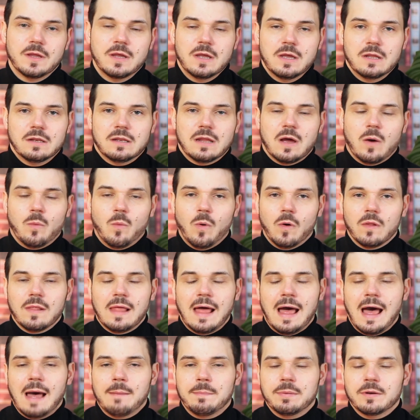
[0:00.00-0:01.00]
Now what
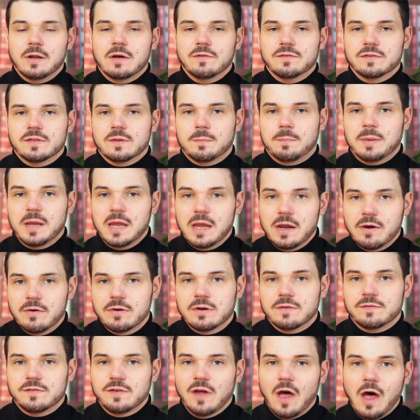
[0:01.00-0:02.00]
will happen over the
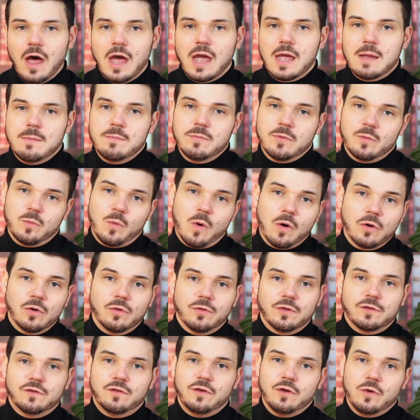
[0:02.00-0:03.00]
period of time, the 1
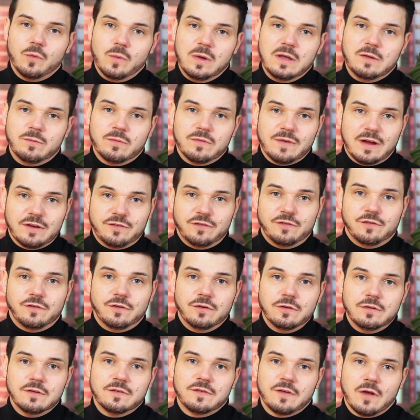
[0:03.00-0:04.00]
or the 2 weeks we've actually to
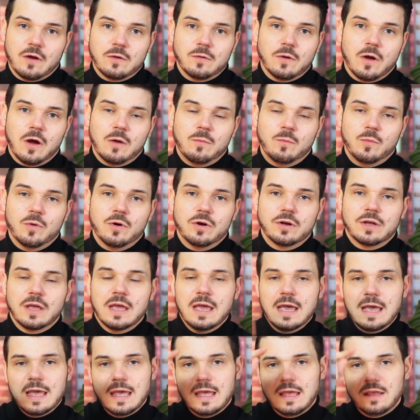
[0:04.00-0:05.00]
do this homework,
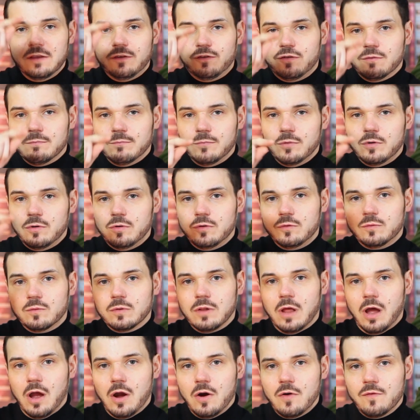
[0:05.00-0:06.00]
is your mood
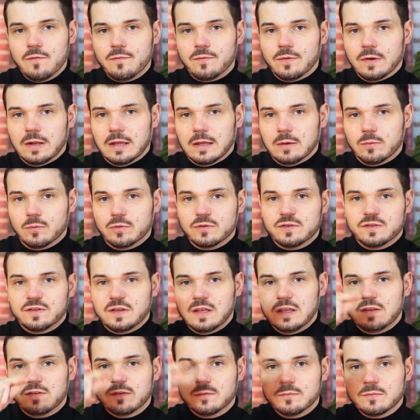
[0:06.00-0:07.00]
will
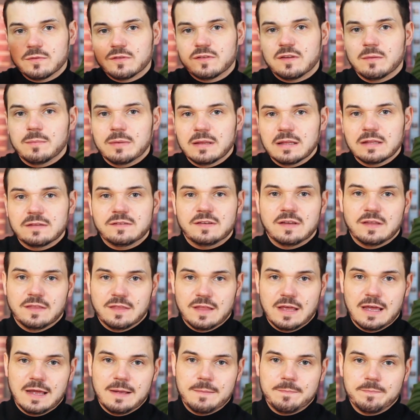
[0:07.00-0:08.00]
see some stability in
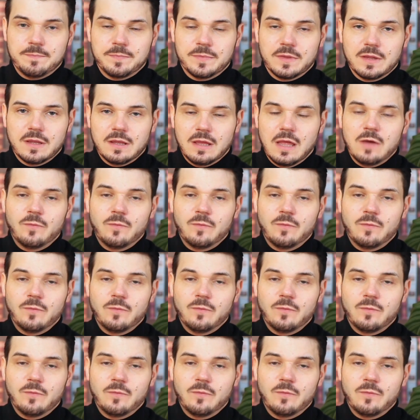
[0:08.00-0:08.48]
there. If